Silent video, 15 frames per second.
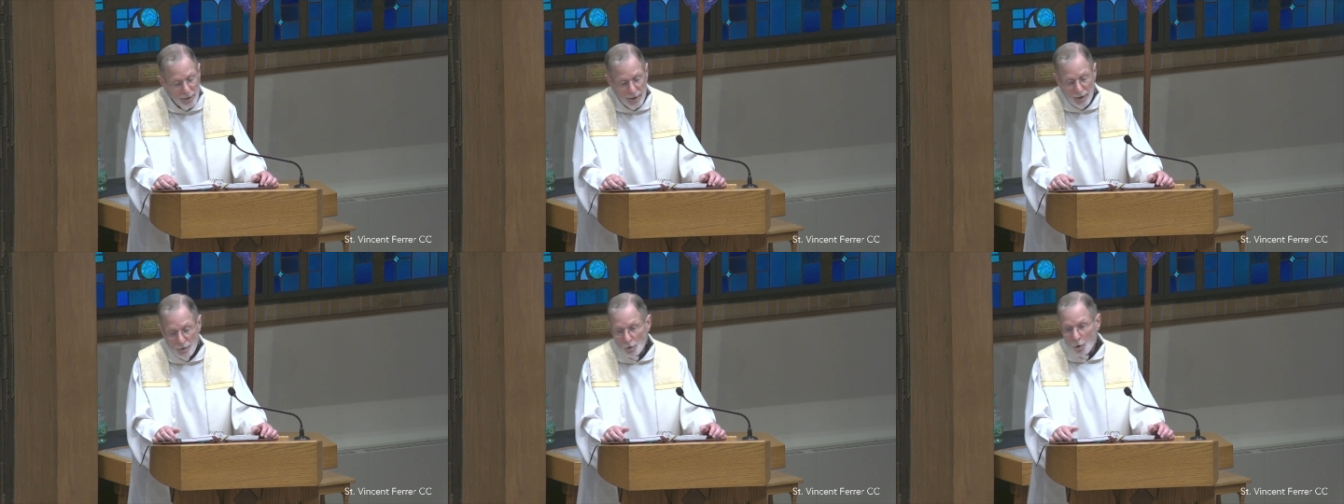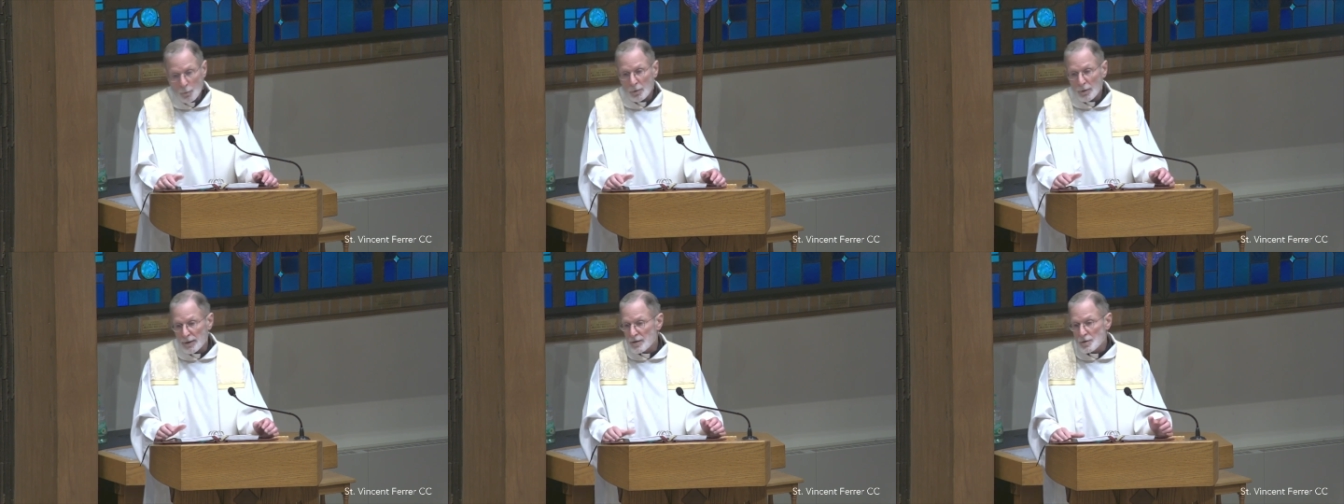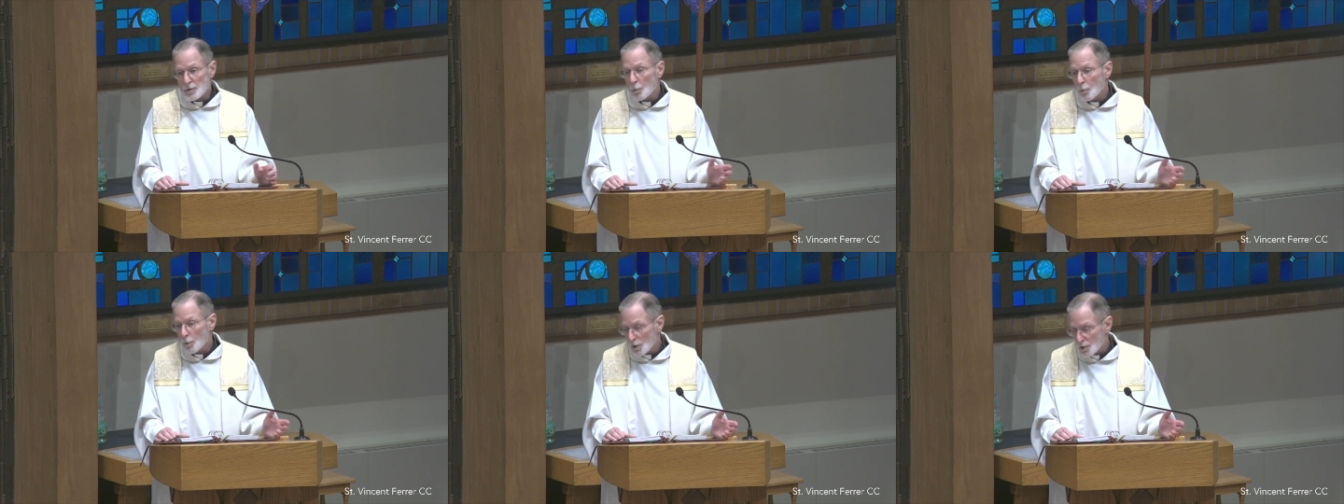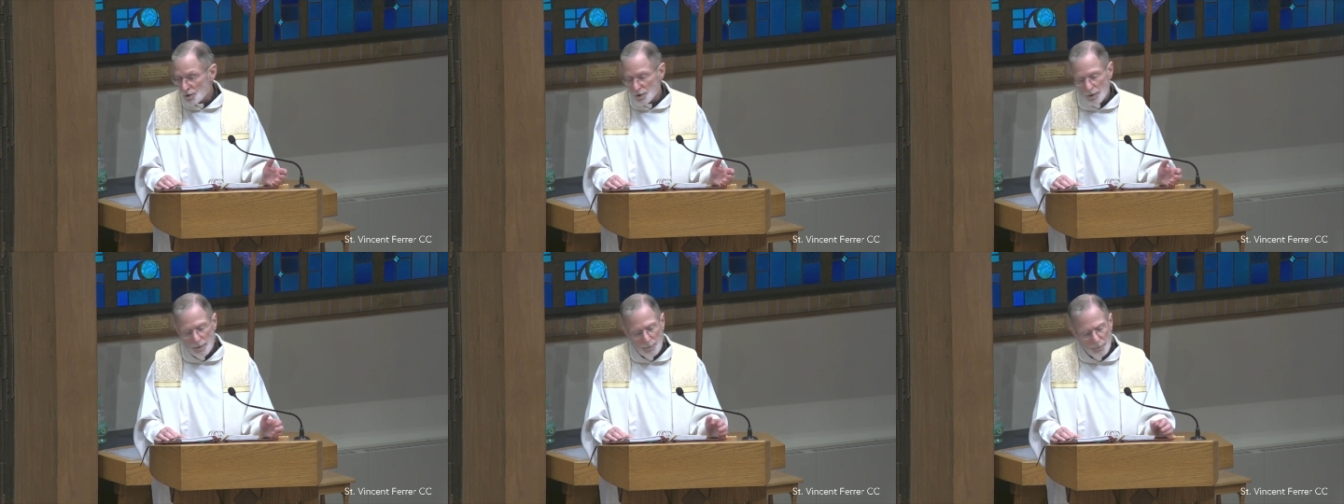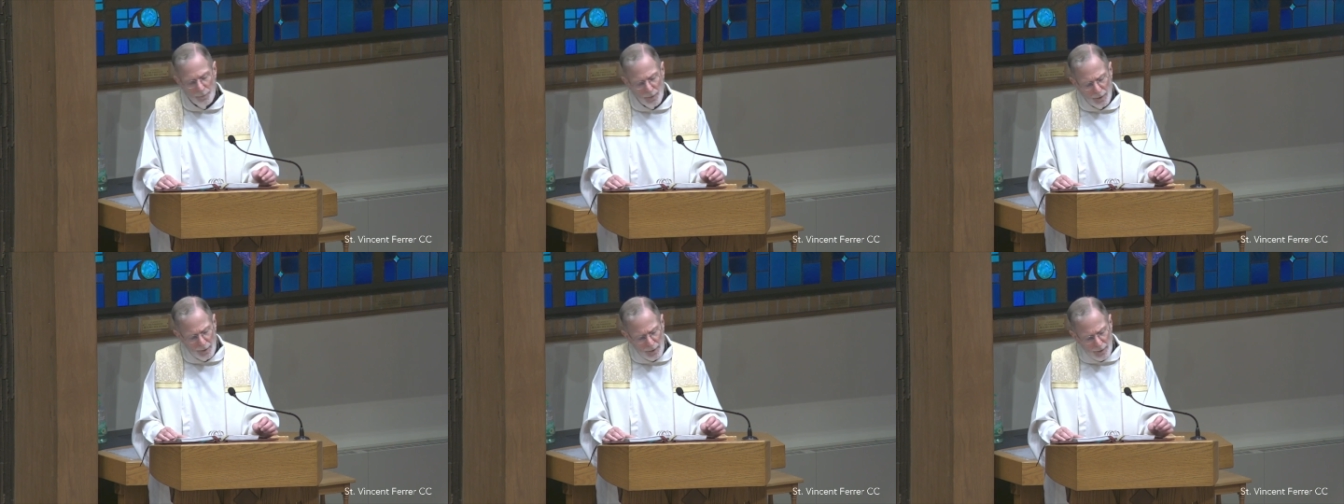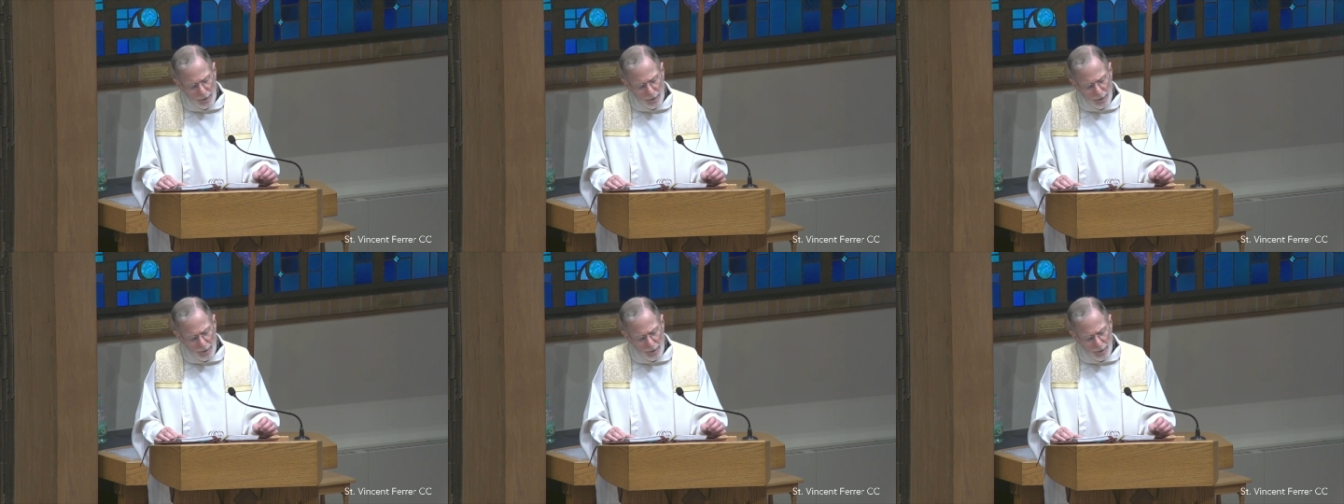They had no place to worship.